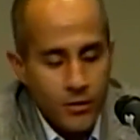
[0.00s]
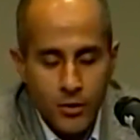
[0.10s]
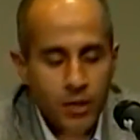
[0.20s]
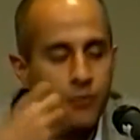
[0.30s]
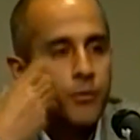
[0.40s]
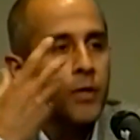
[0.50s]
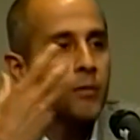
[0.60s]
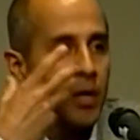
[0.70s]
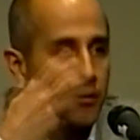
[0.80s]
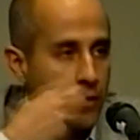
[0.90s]
you can feel
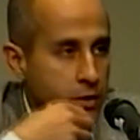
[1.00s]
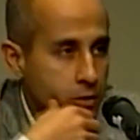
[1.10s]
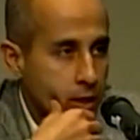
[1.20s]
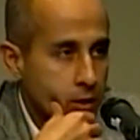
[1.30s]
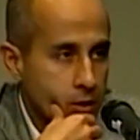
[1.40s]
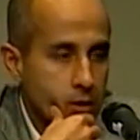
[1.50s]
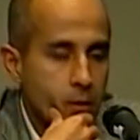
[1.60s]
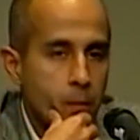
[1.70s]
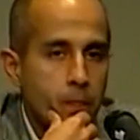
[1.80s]
my frustration.